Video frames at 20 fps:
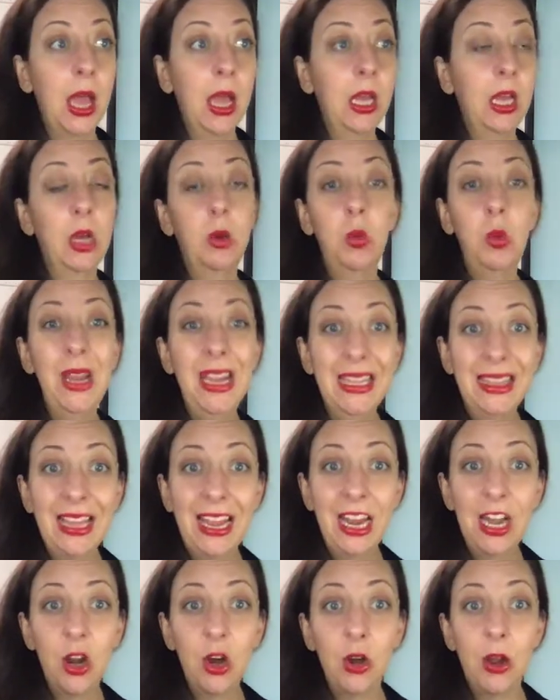a week
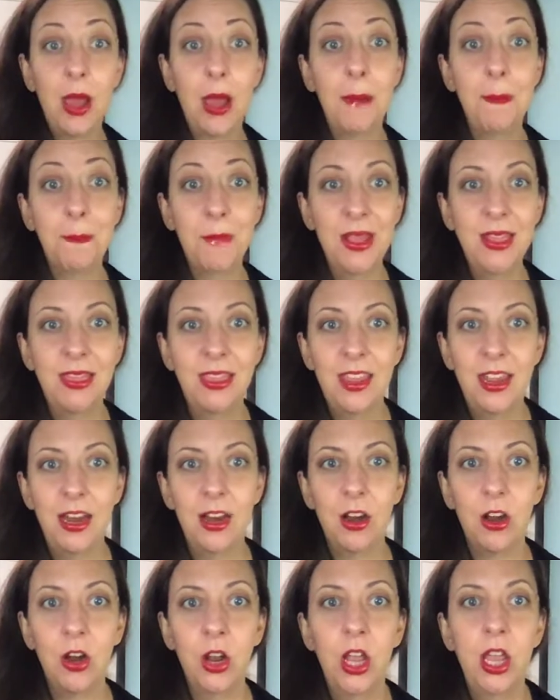later, a month
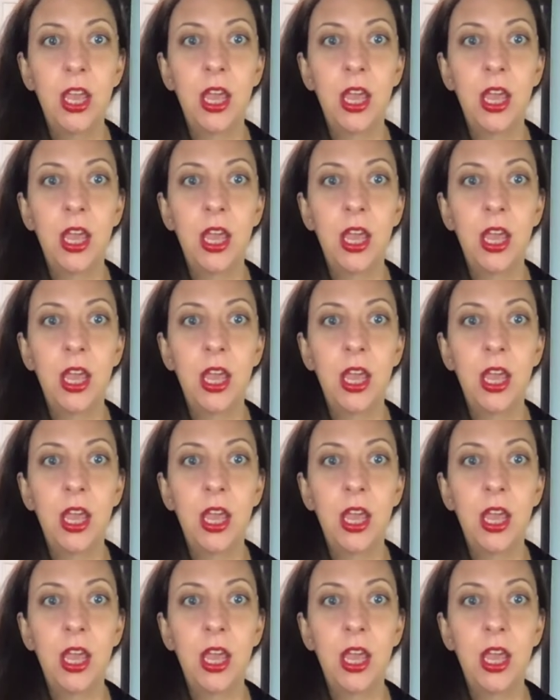later,